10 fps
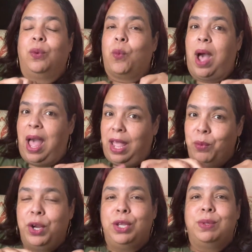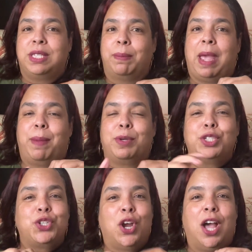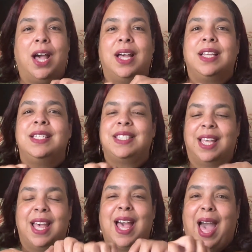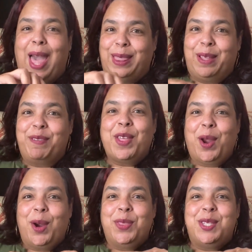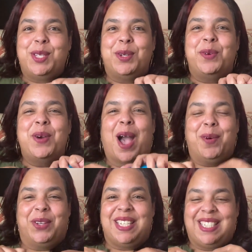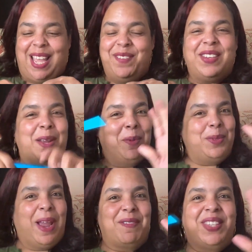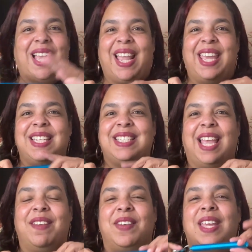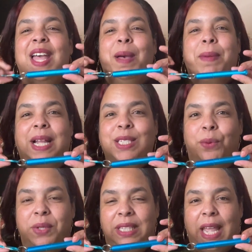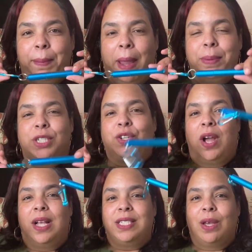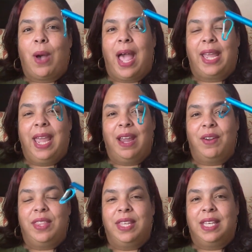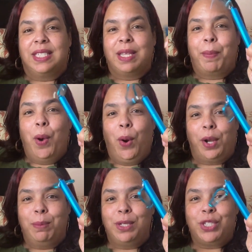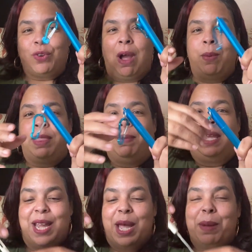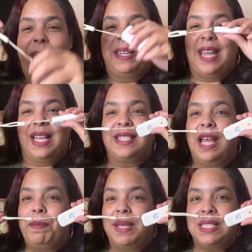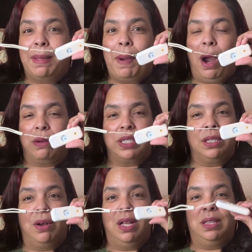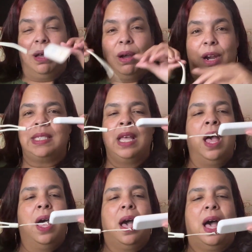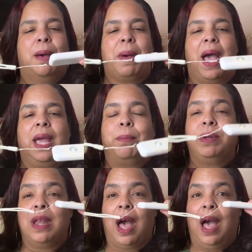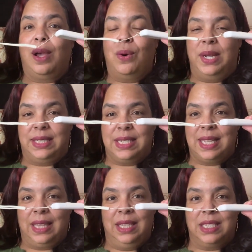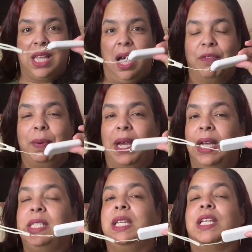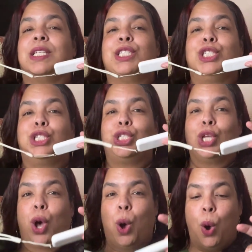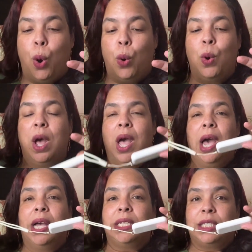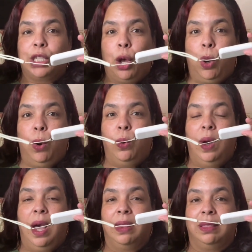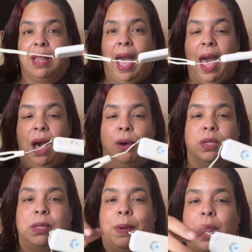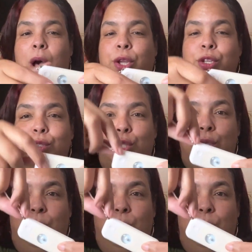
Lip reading: why we're using paper straws. I love the earth too. I want to save it. I want to do everything I can to save it, but I don't really like paper straws. So I carry this portable straw with me. But next up is a personal alarm. I am not going to set this off because it is so loud. But all you do